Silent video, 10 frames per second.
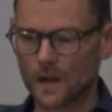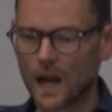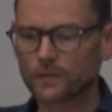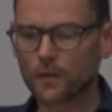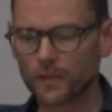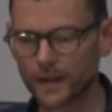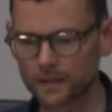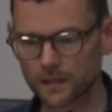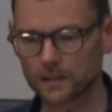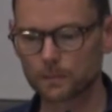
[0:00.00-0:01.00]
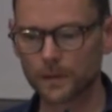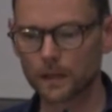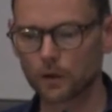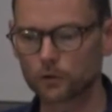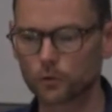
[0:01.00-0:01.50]
After things had
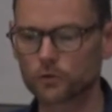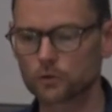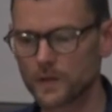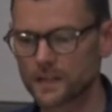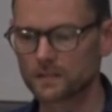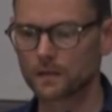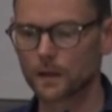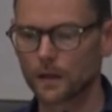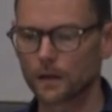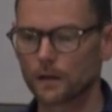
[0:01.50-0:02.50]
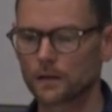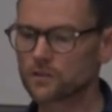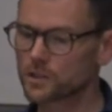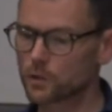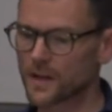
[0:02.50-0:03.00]
spilled onto the streets, the
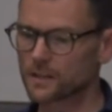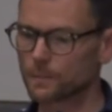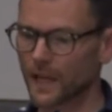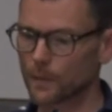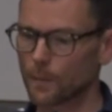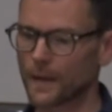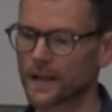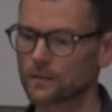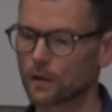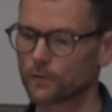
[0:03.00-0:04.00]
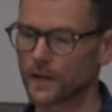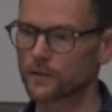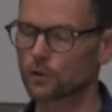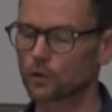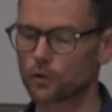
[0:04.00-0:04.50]
situation became a matter of
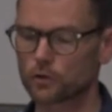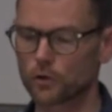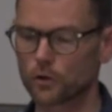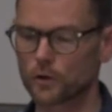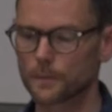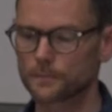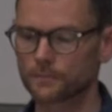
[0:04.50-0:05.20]
national concern,